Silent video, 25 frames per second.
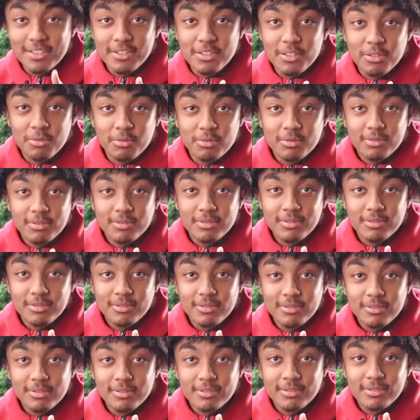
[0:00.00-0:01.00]
of you
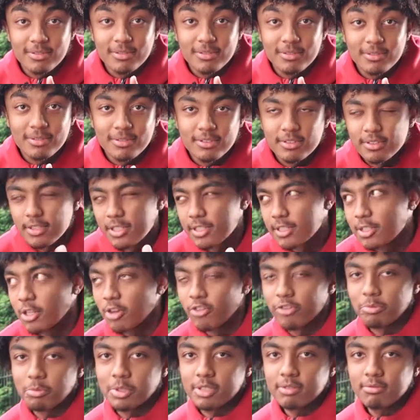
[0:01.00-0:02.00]
is the
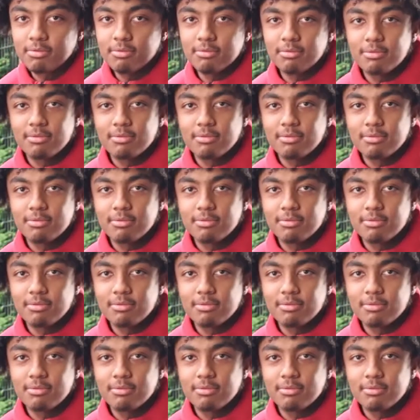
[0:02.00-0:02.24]
government.